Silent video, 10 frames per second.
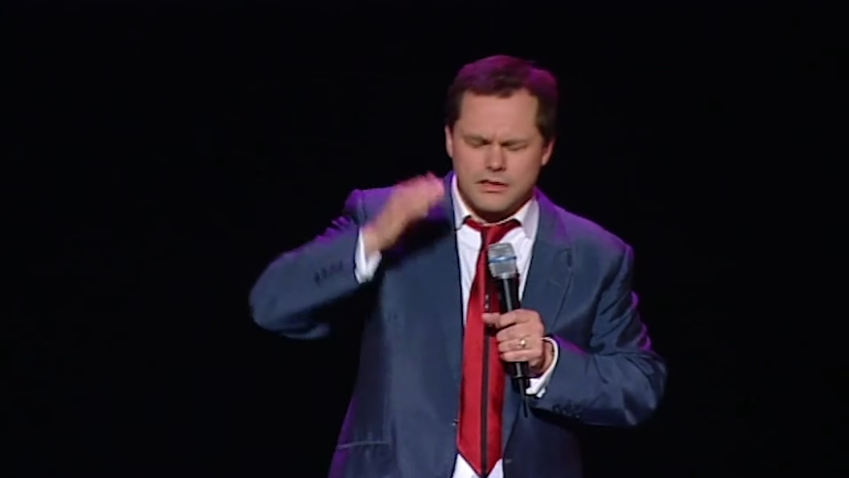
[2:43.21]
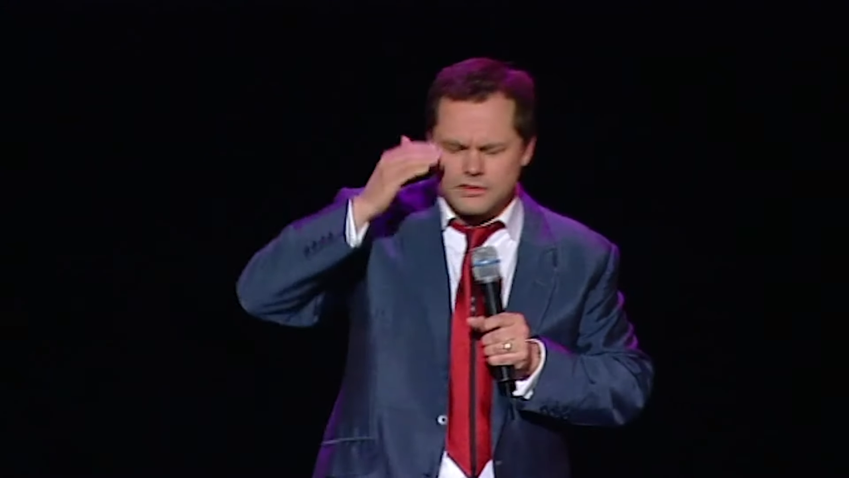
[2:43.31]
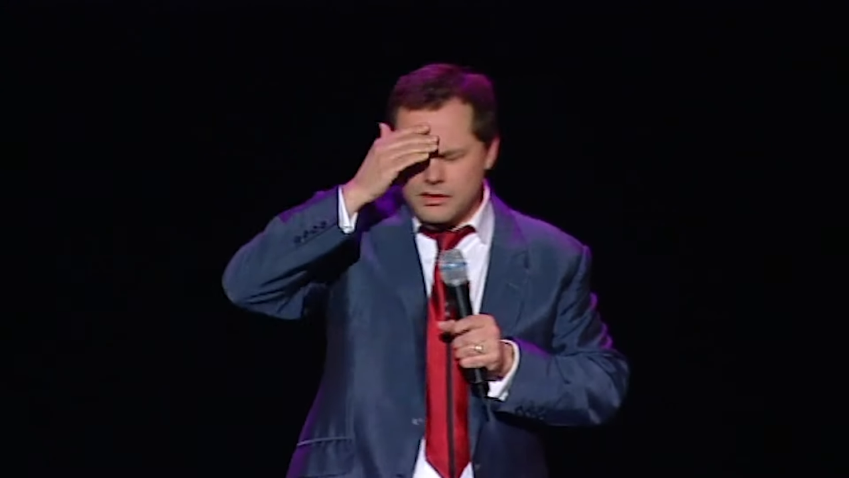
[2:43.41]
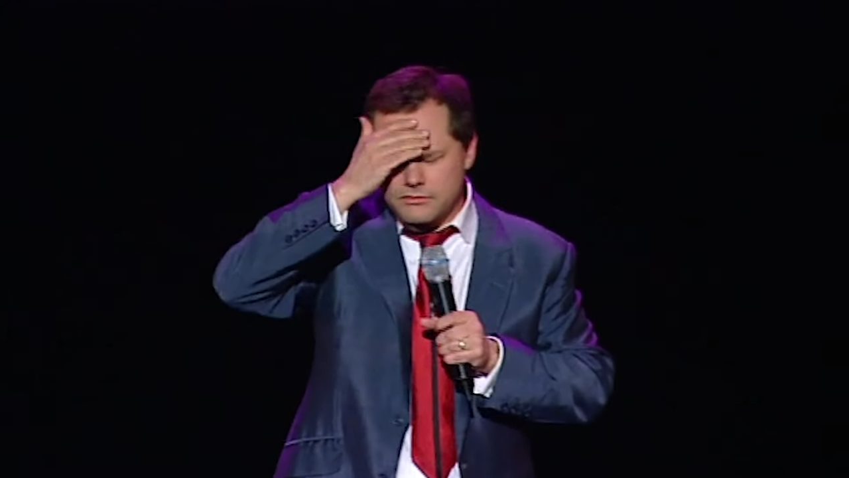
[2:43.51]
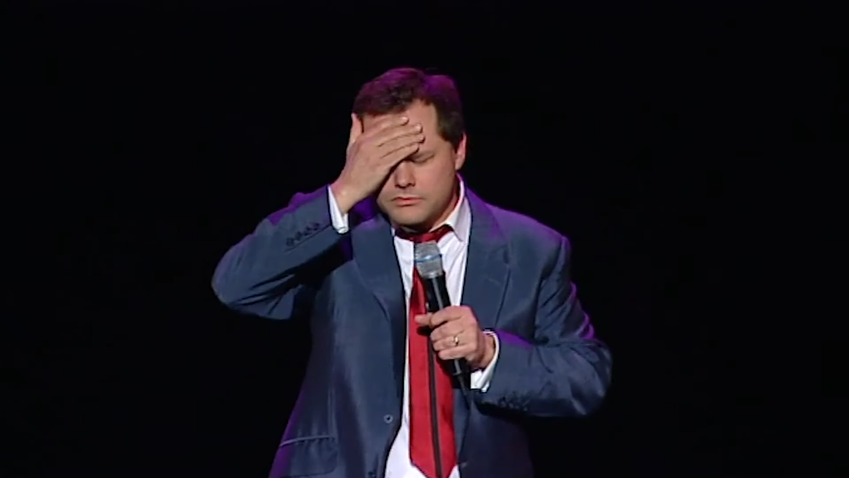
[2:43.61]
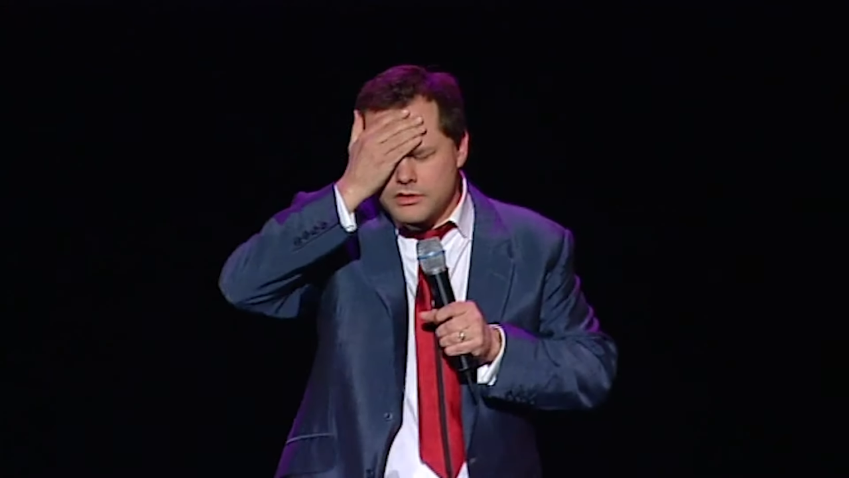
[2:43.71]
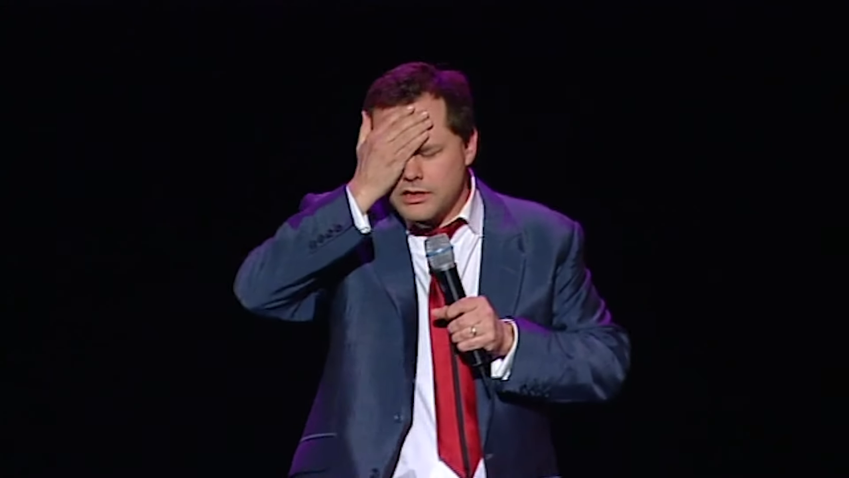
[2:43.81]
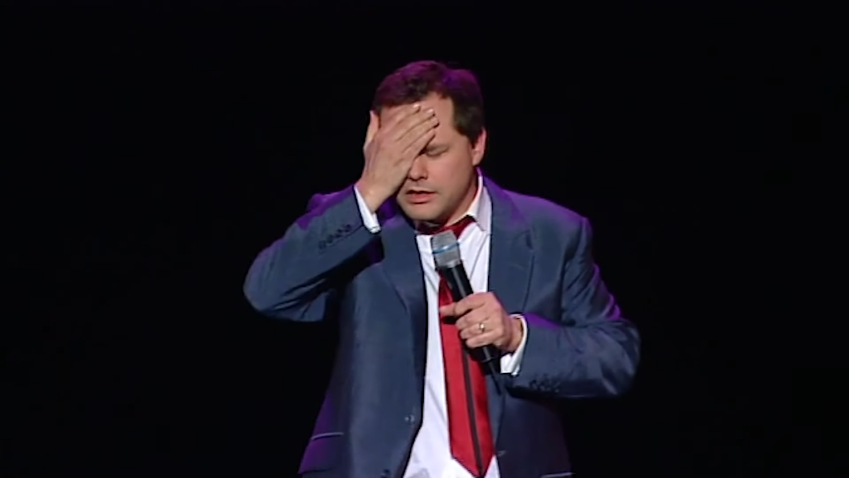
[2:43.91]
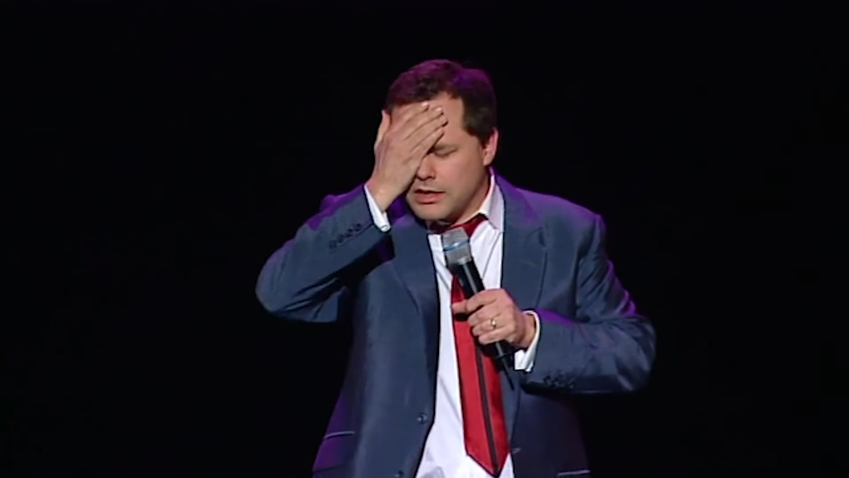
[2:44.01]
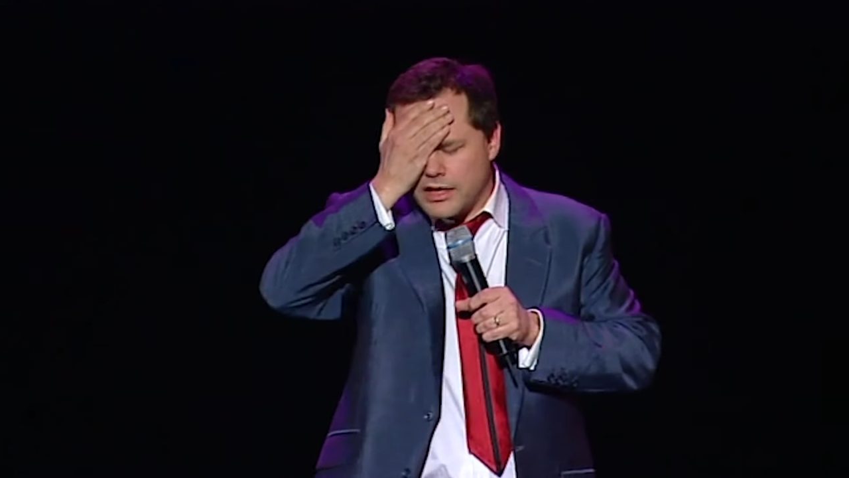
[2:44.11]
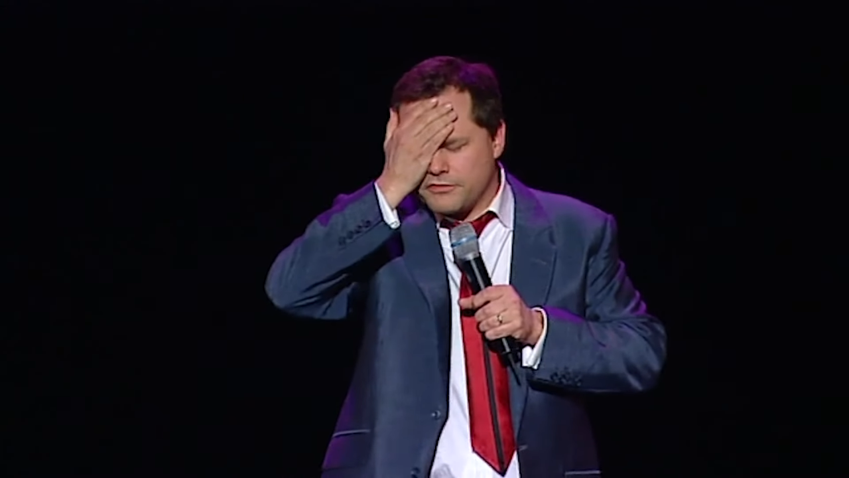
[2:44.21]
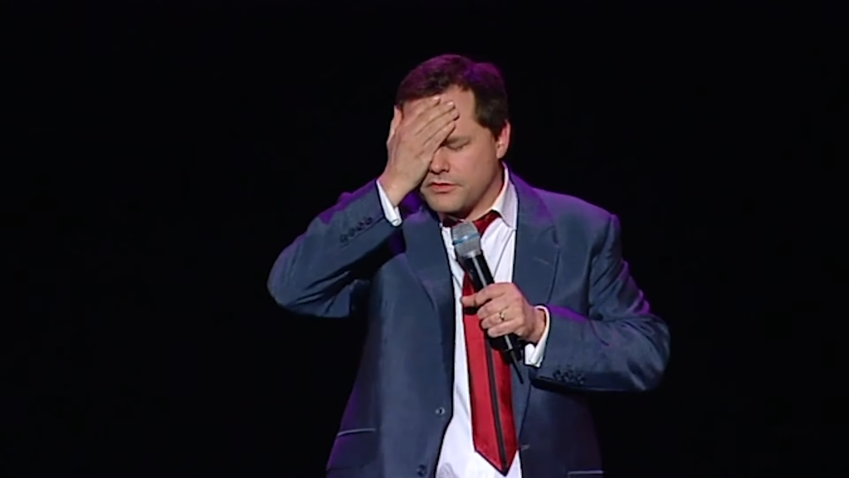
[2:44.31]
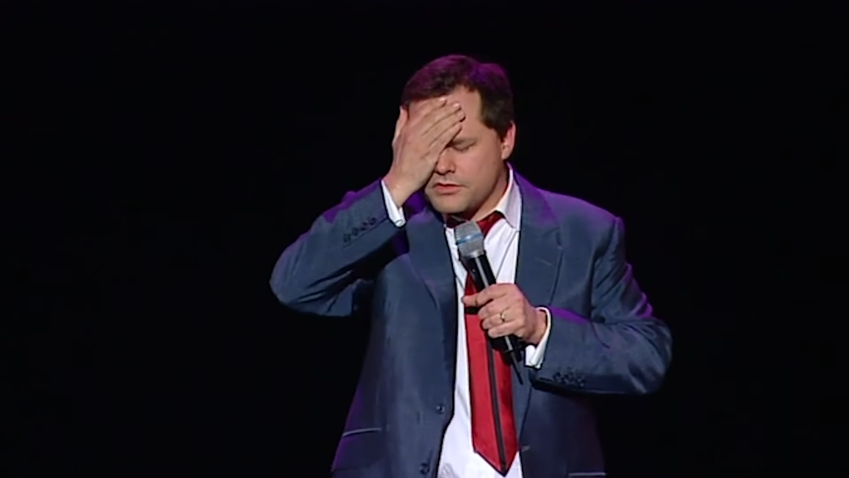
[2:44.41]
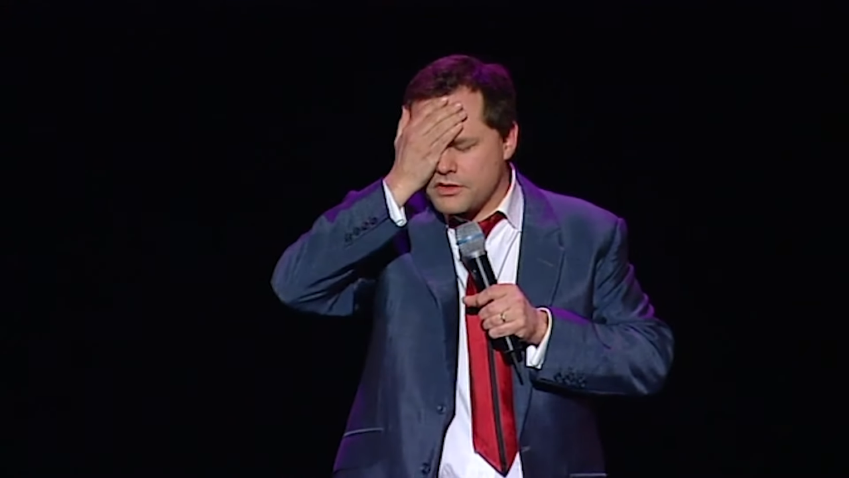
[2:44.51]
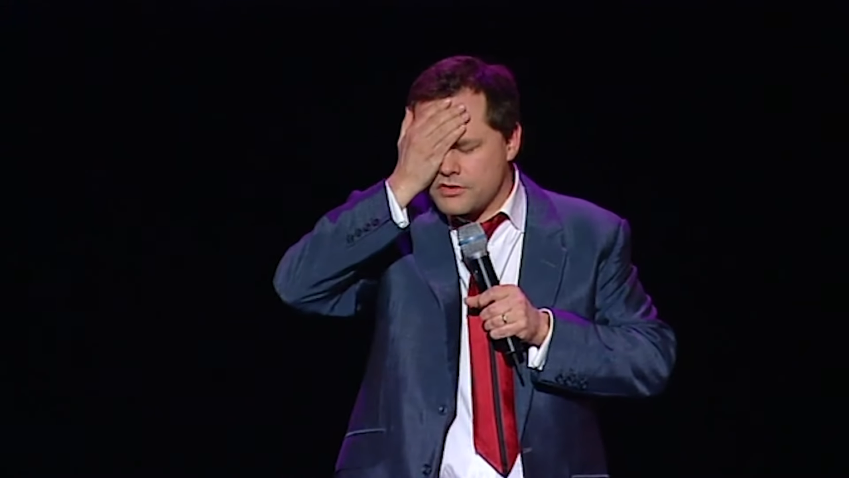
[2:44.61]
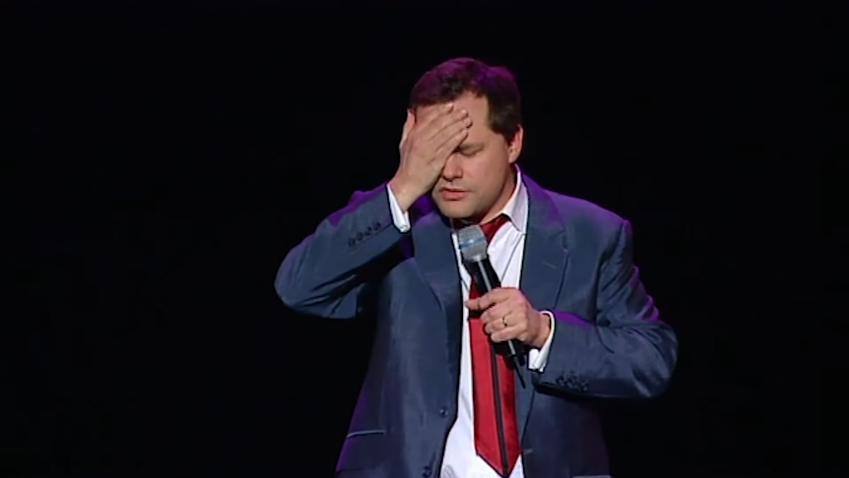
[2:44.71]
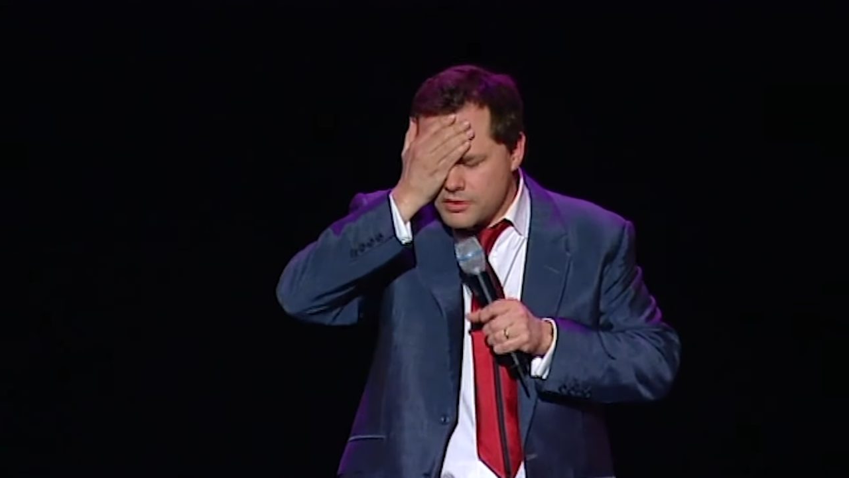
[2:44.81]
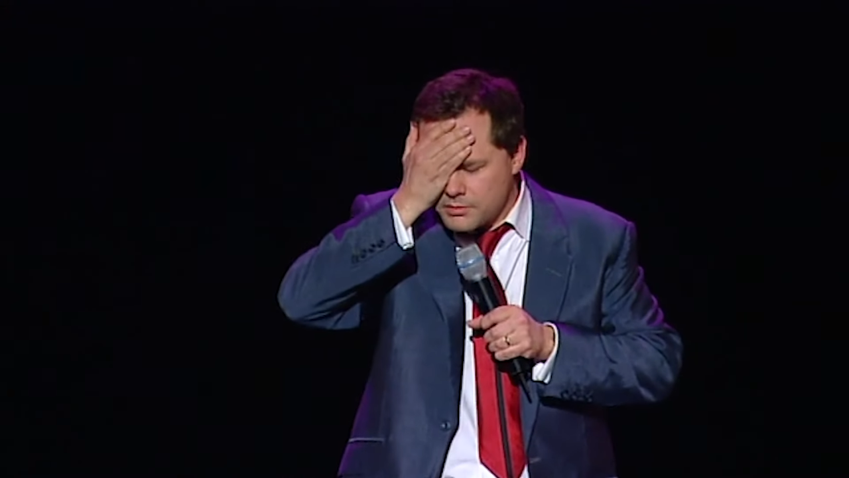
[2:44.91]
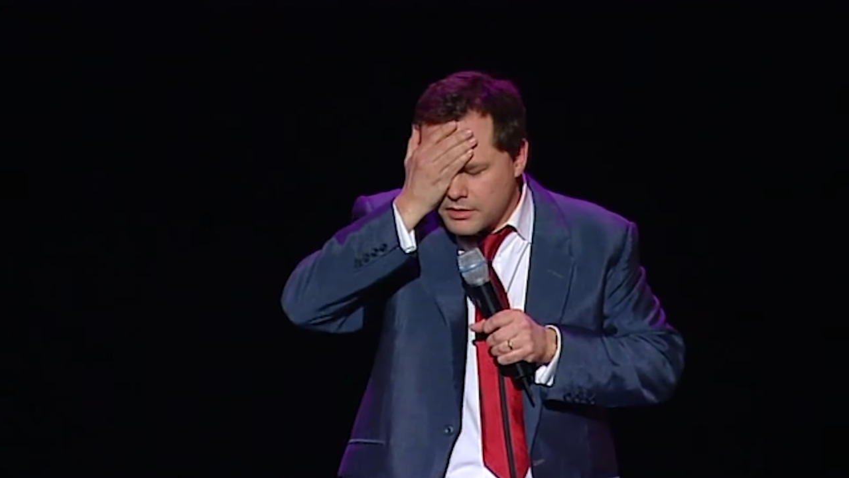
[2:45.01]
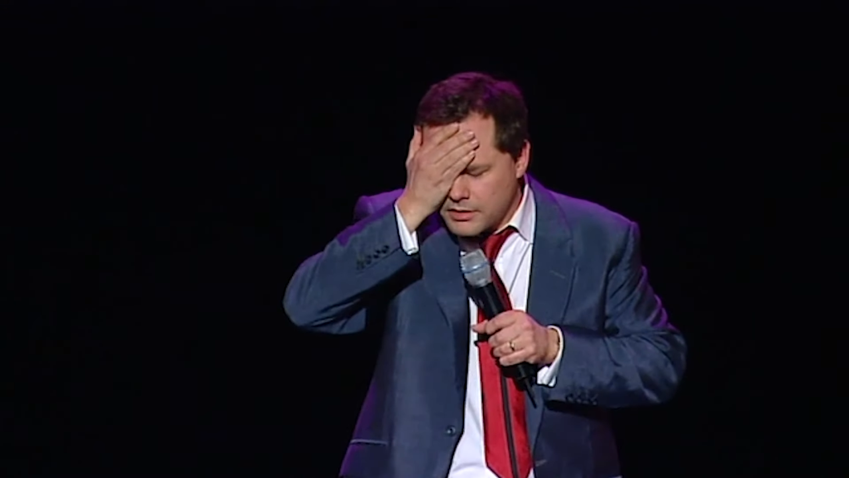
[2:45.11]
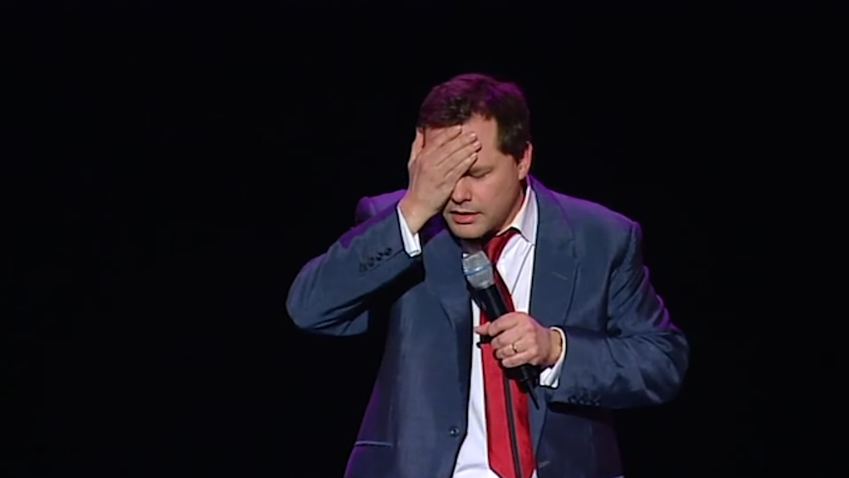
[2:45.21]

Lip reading: I feel so stupid.